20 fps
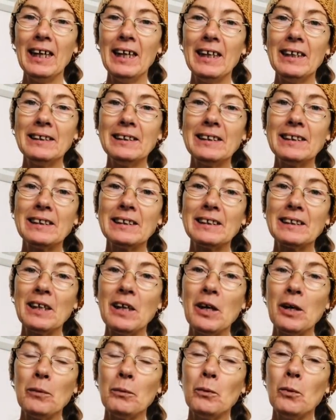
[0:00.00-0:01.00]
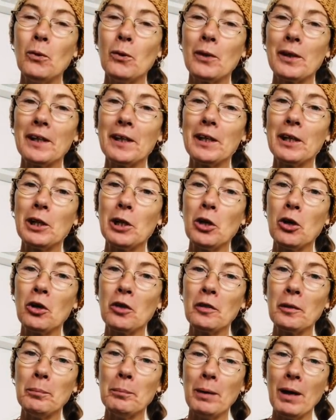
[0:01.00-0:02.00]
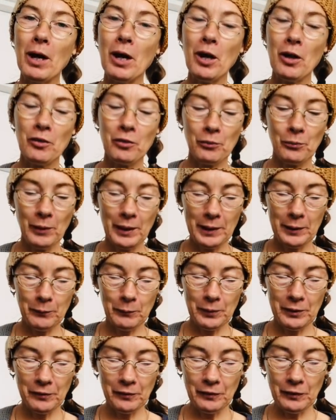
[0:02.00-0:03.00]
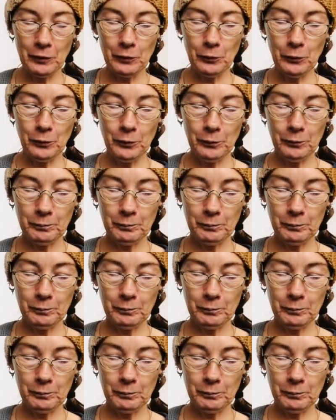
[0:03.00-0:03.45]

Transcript: and start walking along the pathway with you.